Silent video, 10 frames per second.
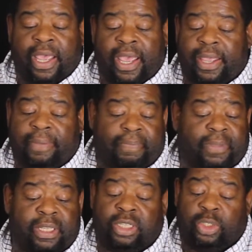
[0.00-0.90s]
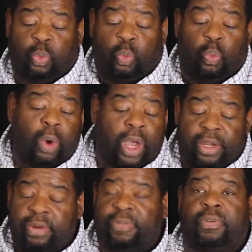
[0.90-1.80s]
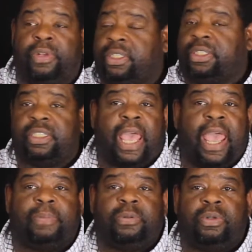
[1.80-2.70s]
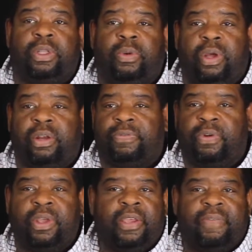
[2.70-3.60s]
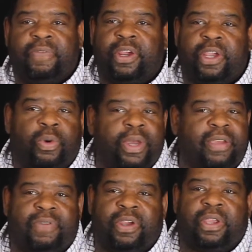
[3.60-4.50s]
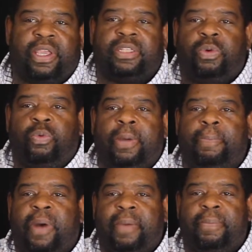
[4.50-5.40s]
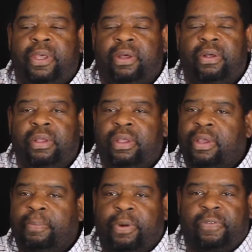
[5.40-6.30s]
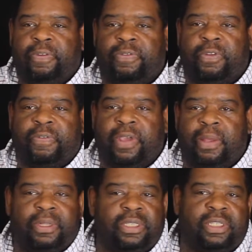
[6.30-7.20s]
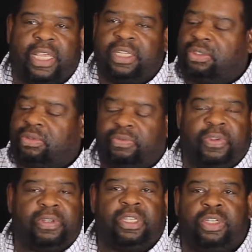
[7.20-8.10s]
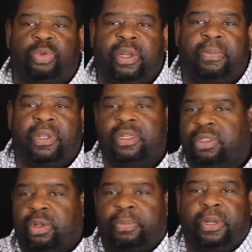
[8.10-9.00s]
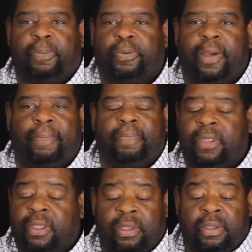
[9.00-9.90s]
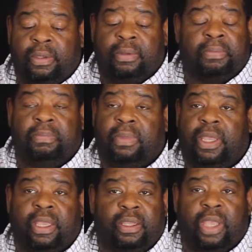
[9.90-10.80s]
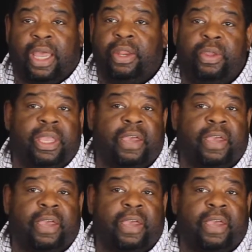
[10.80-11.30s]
Hey, this is wonderful. This is absolutely wonderful. Very quick, very easy, one pot meal. Perfect for the families. It takes 15, 20 minutes, a little bit of prep. I know you